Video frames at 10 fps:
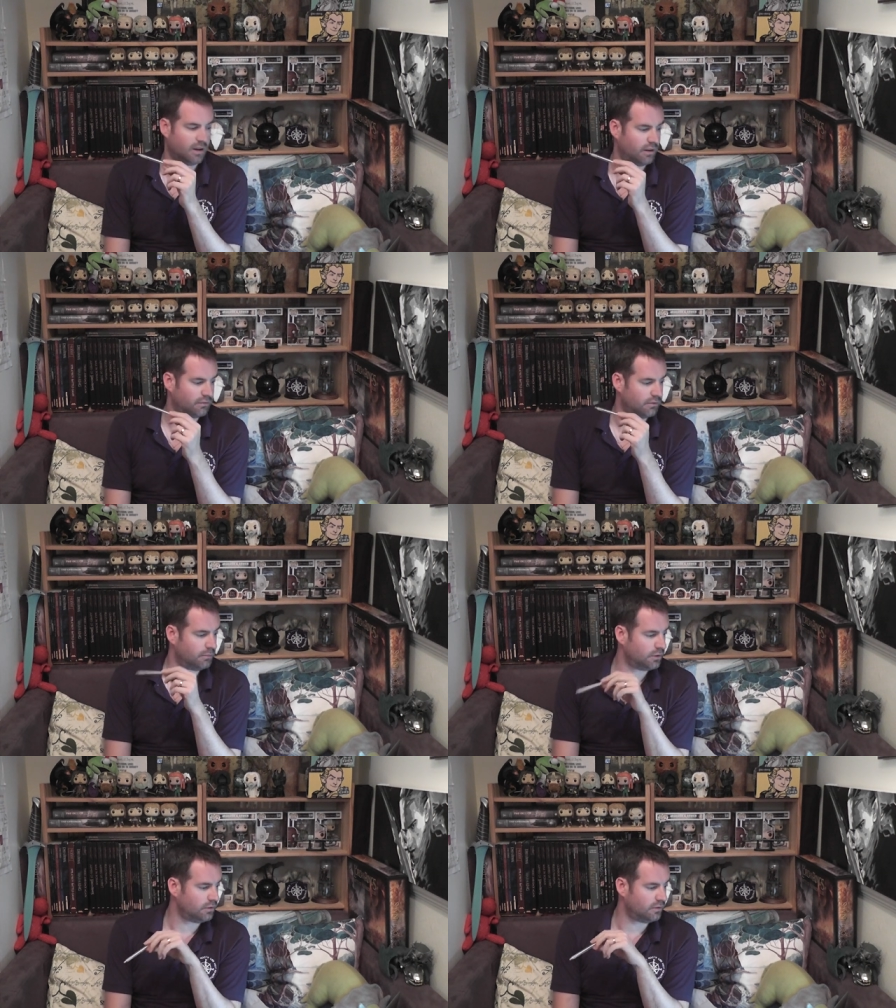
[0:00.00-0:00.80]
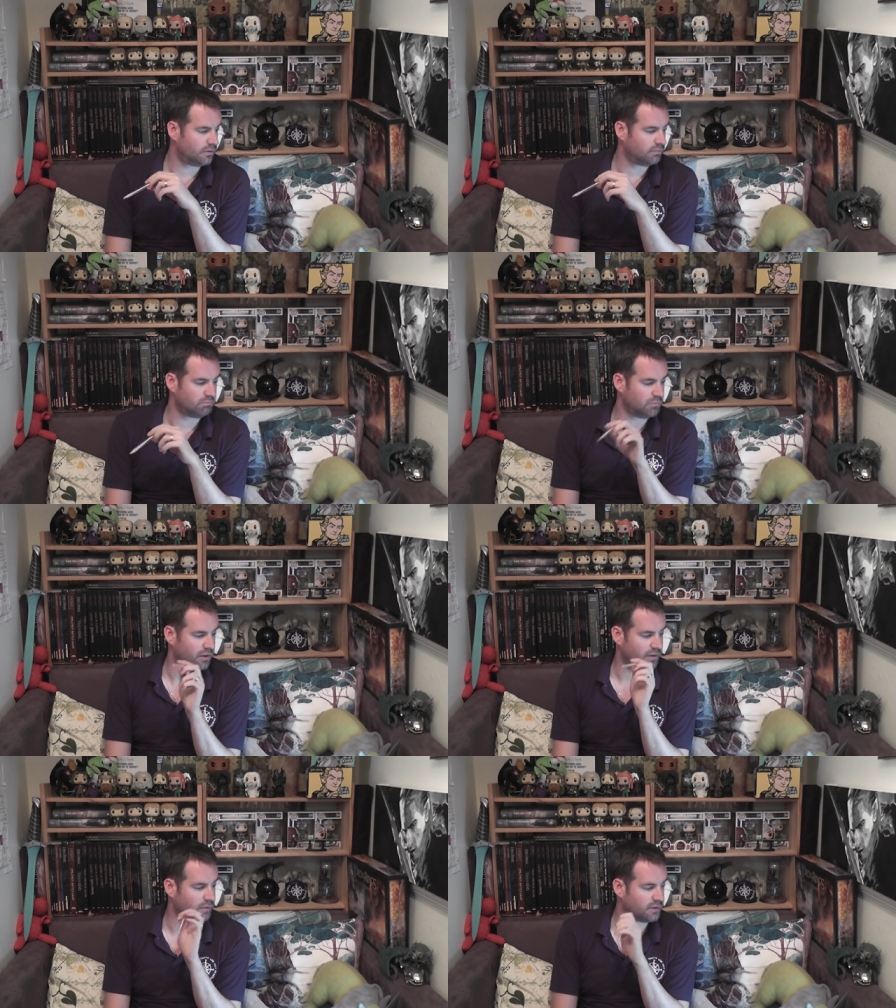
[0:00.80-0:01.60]
I've removed
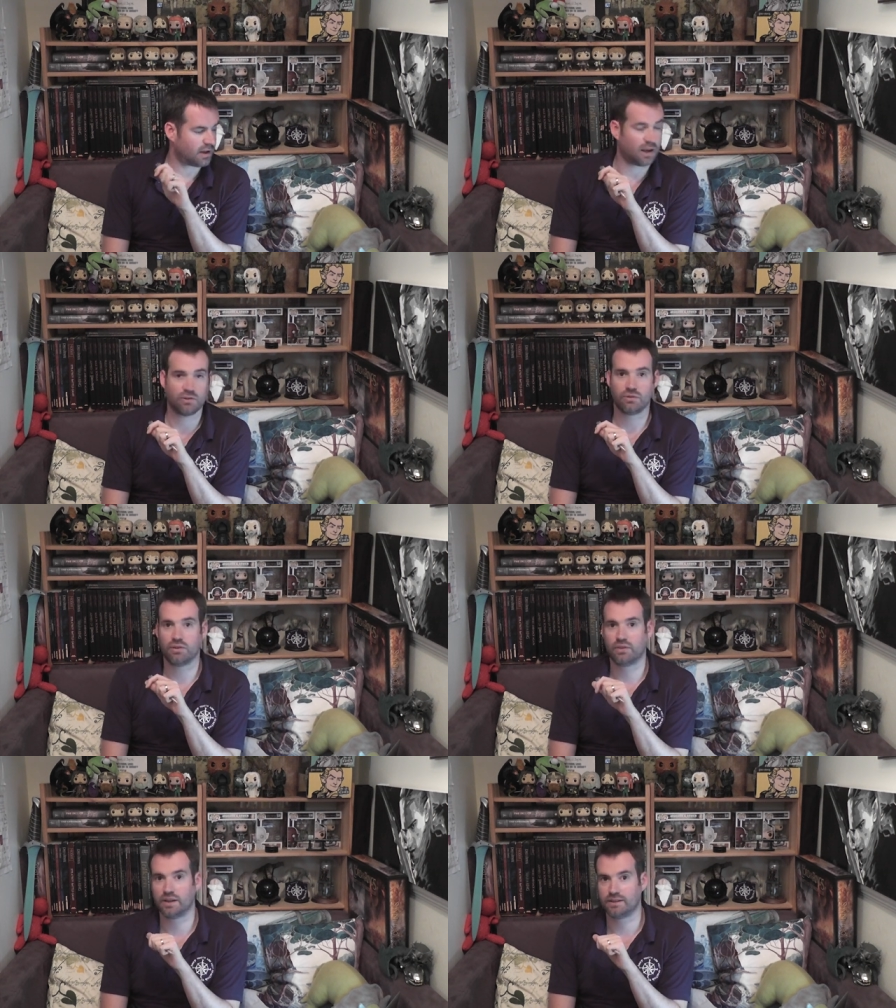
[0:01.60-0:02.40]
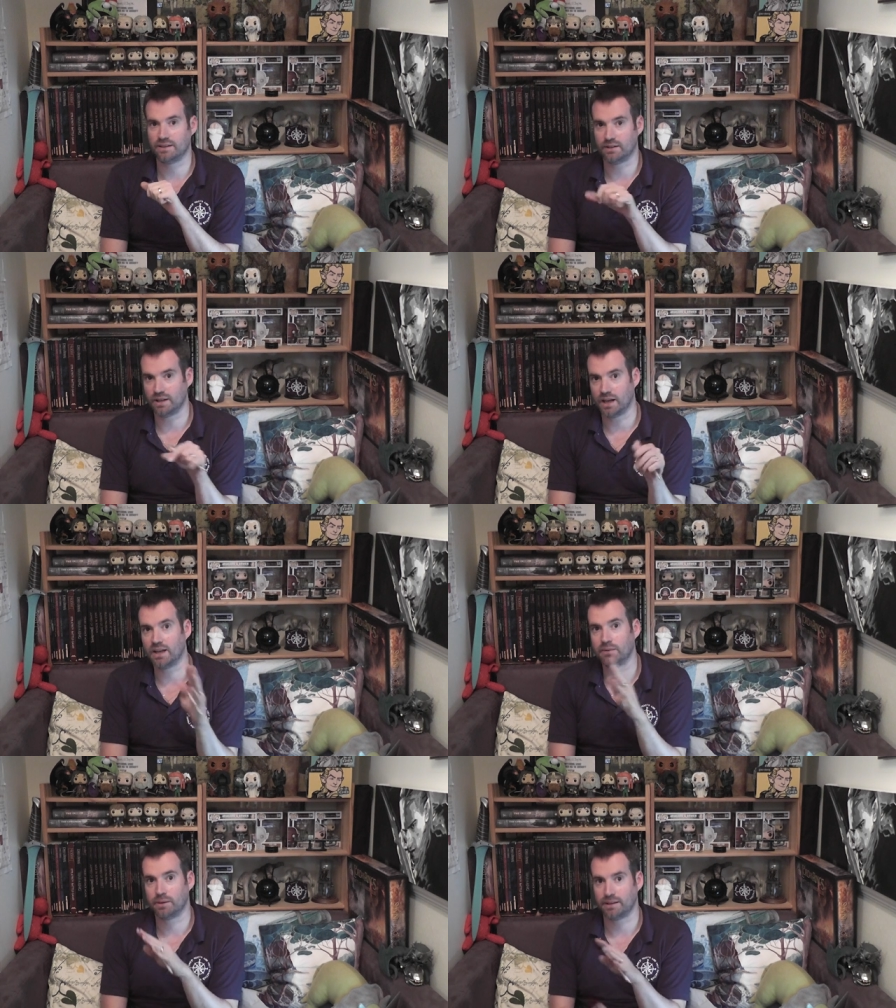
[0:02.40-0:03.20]
whatever that was, 139
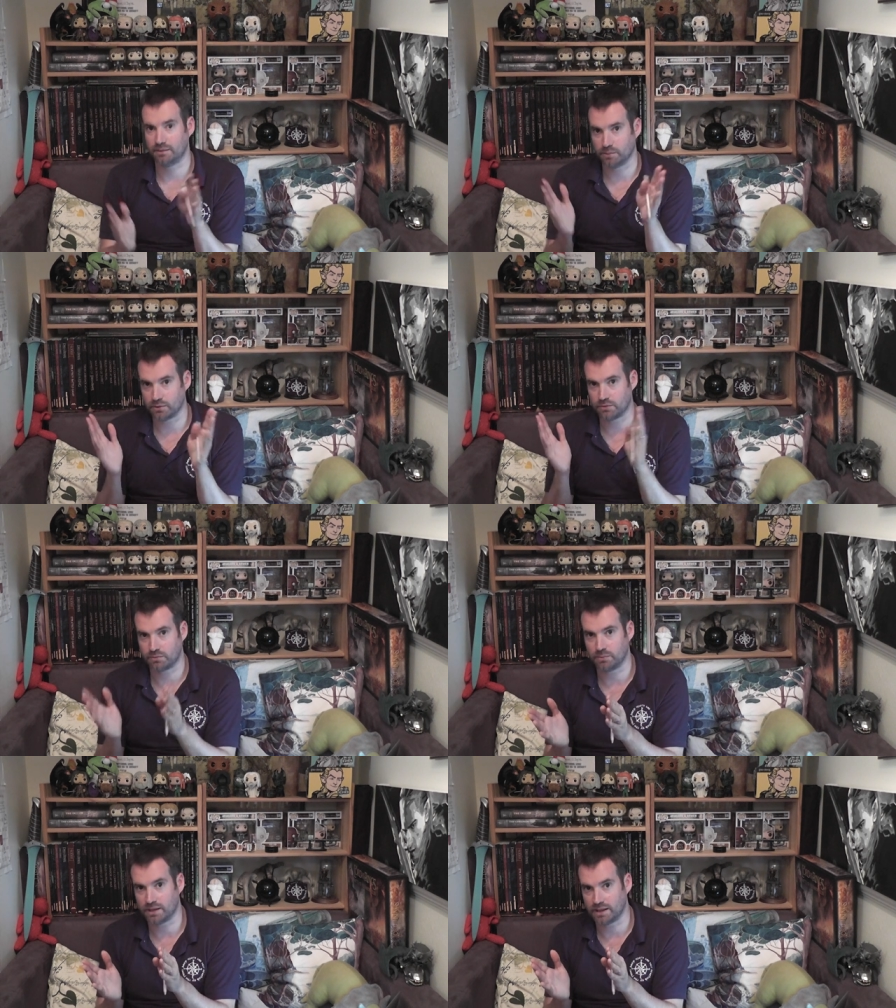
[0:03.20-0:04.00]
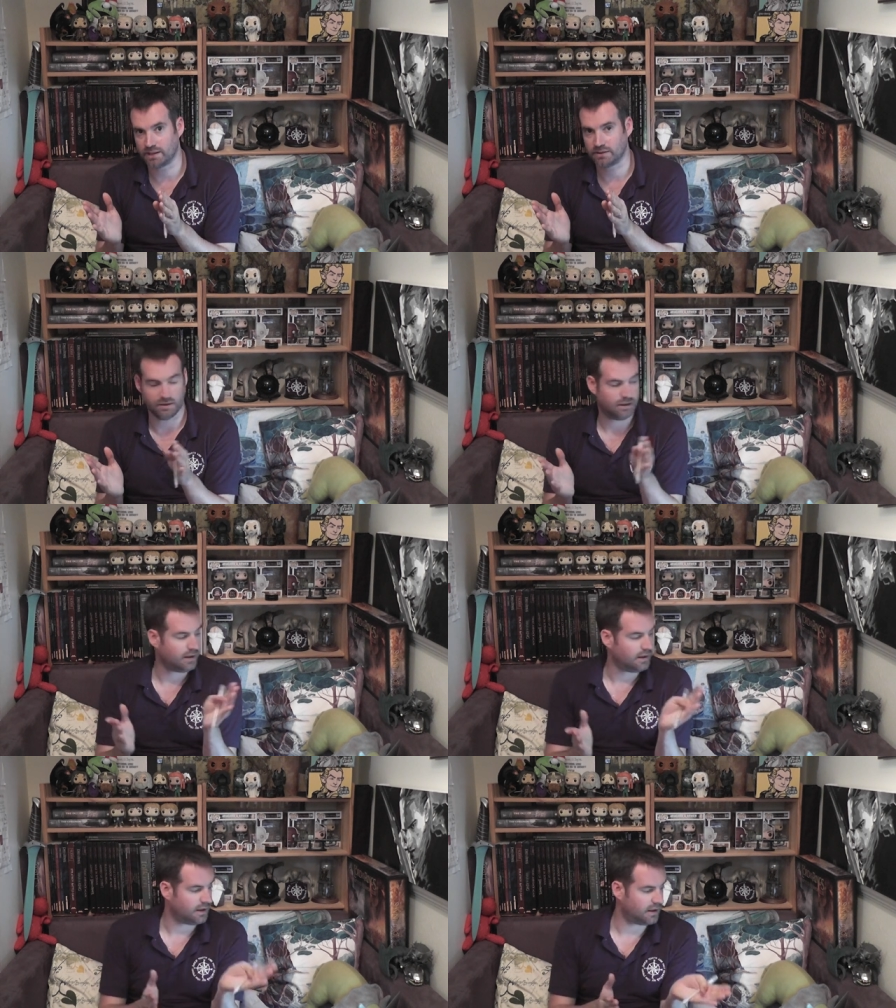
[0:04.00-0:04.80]
unpainted models from my collection,
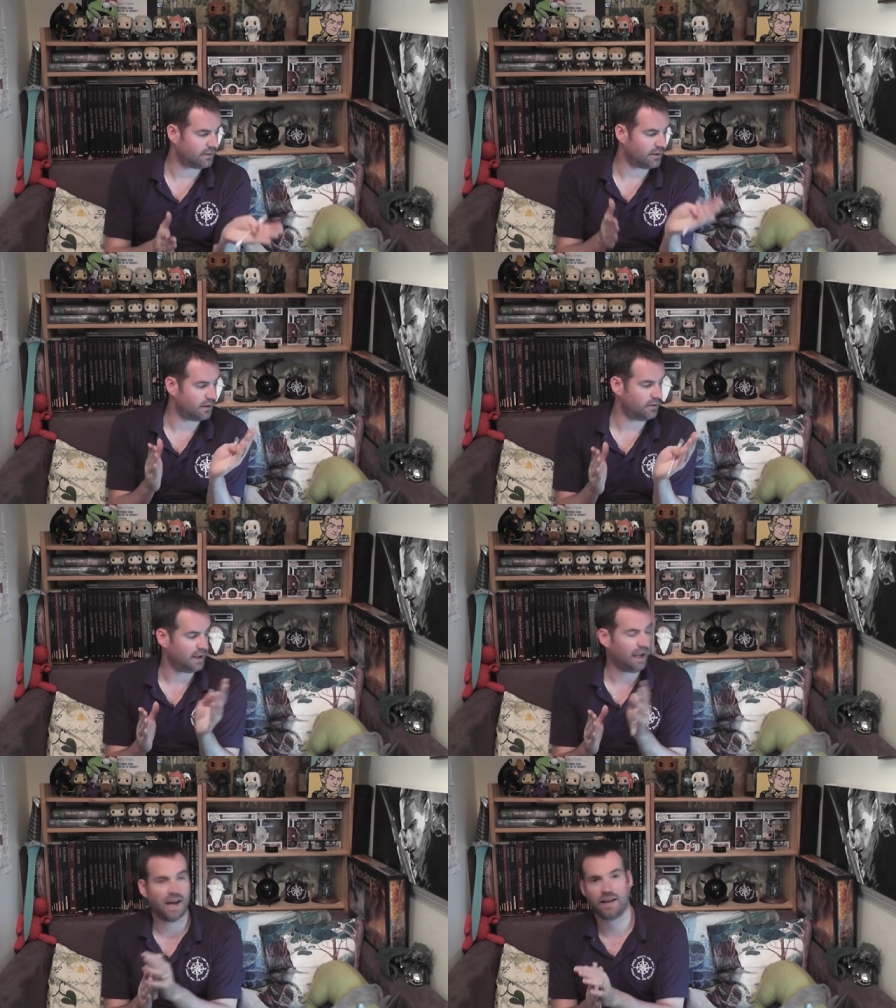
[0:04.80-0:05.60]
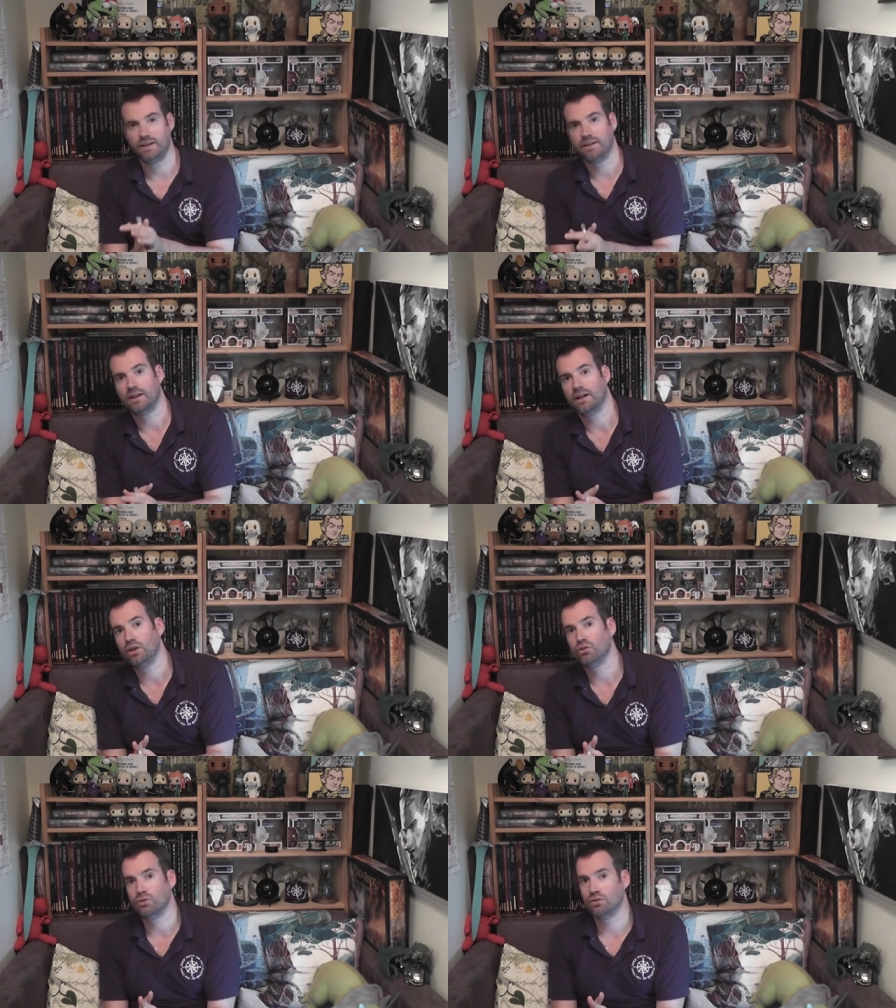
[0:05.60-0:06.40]
and I've only added
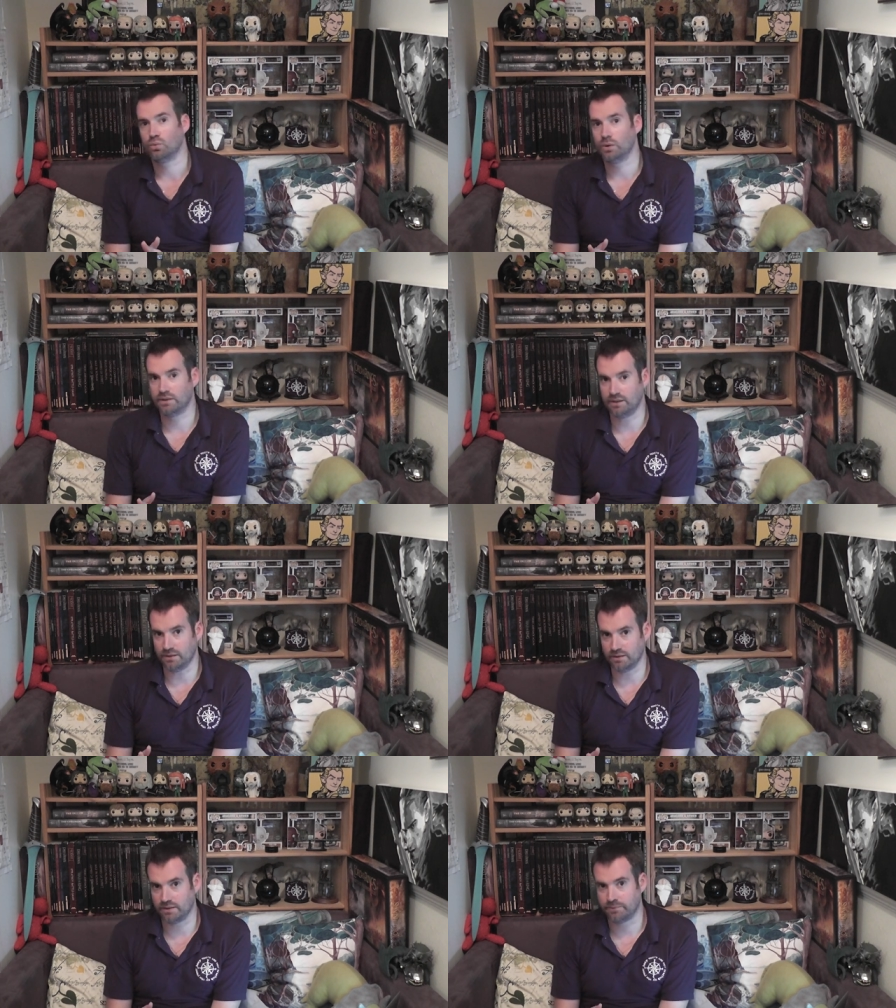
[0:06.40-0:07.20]
129